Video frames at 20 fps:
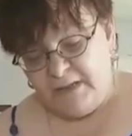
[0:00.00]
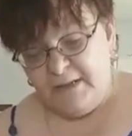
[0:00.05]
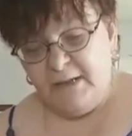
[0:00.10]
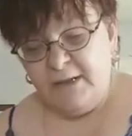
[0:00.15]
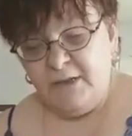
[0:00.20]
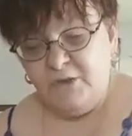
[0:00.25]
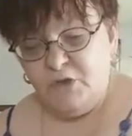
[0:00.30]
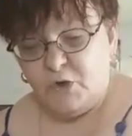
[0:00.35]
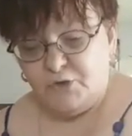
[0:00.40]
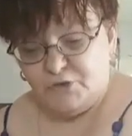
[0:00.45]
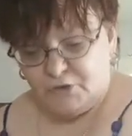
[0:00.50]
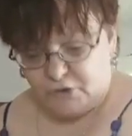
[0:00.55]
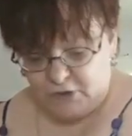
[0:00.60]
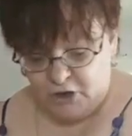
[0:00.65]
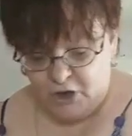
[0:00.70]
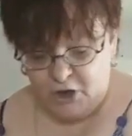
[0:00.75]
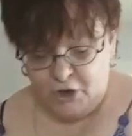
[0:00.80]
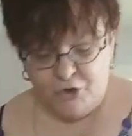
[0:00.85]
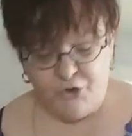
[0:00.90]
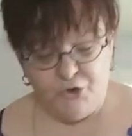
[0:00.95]
and those are
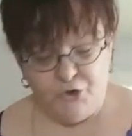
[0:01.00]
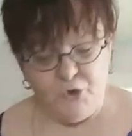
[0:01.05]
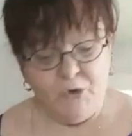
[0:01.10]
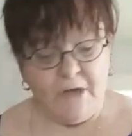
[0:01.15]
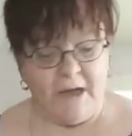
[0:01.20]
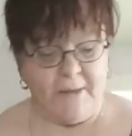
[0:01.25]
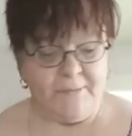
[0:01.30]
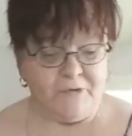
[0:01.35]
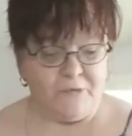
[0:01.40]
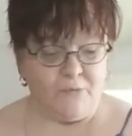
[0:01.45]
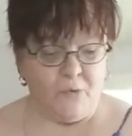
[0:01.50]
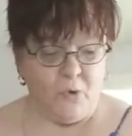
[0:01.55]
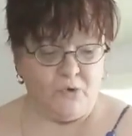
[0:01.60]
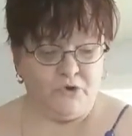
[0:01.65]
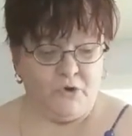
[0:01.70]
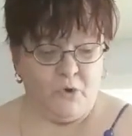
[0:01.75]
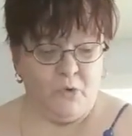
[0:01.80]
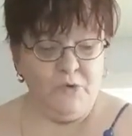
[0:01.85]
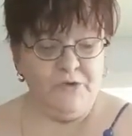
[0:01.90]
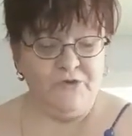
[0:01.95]
2 cups of rolled
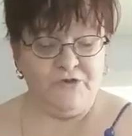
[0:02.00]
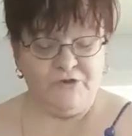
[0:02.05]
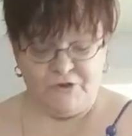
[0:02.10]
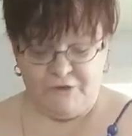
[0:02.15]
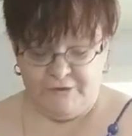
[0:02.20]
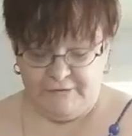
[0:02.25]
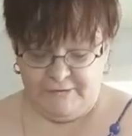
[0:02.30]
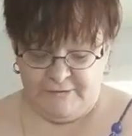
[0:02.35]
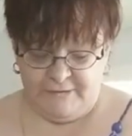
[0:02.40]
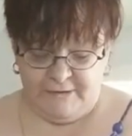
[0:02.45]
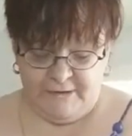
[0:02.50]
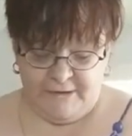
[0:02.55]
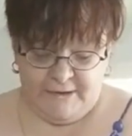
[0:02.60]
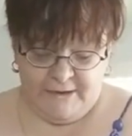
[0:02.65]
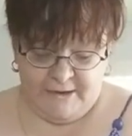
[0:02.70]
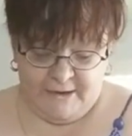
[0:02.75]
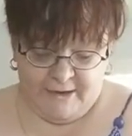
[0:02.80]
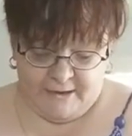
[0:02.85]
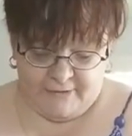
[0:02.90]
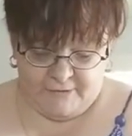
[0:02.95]
oats,
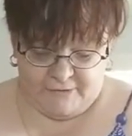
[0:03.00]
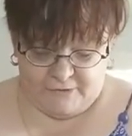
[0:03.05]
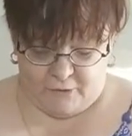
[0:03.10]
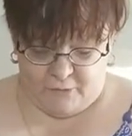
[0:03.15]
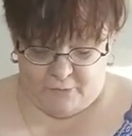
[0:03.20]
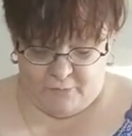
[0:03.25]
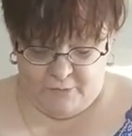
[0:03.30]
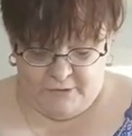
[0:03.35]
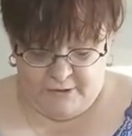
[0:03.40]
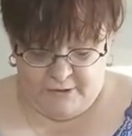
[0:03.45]
and so